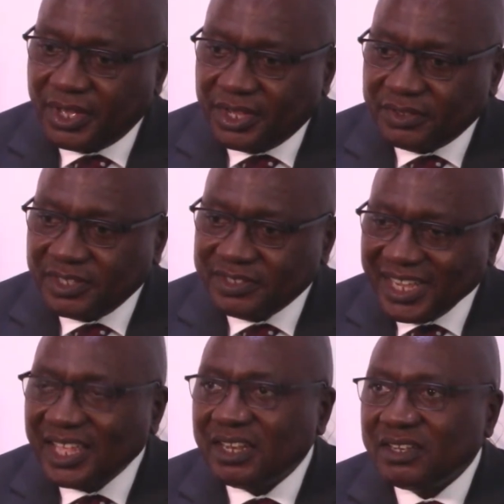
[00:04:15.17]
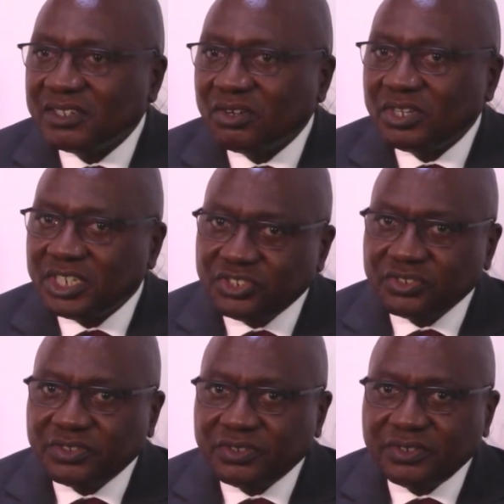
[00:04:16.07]
The second
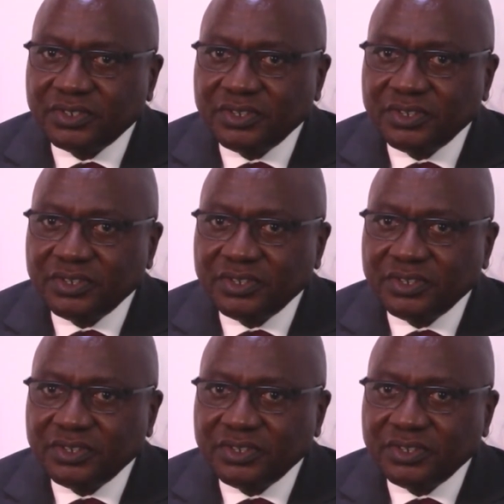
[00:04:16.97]
condition